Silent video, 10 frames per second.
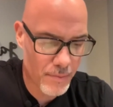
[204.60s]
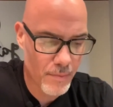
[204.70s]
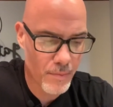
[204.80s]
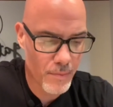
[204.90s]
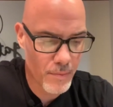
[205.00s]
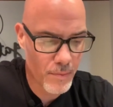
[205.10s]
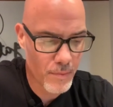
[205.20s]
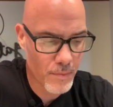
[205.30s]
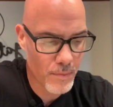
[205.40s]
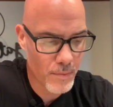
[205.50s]

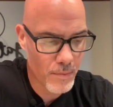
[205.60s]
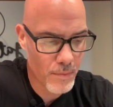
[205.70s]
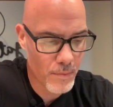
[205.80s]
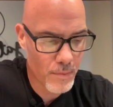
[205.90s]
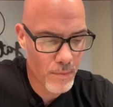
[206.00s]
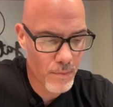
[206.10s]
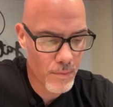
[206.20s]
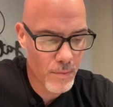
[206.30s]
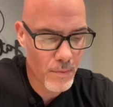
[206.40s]
No one is speaking in this clip.